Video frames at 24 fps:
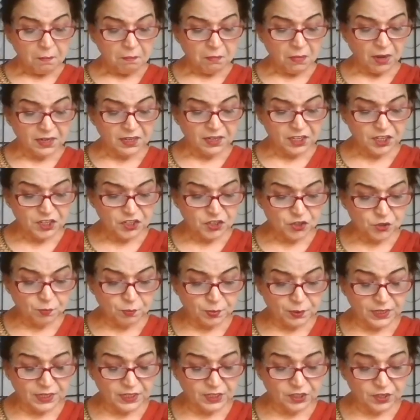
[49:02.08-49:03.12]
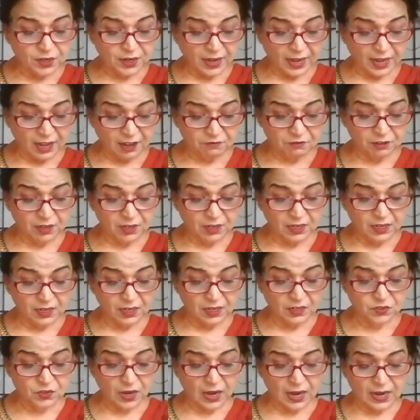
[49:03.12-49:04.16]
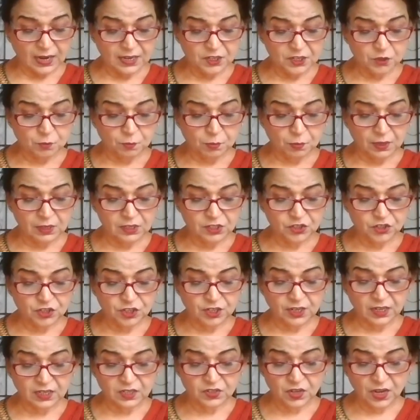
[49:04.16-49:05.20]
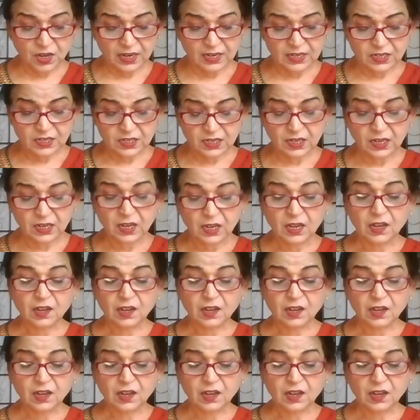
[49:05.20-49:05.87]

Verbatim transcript: Marich breathed heavily. His eyes bulged in anxiety.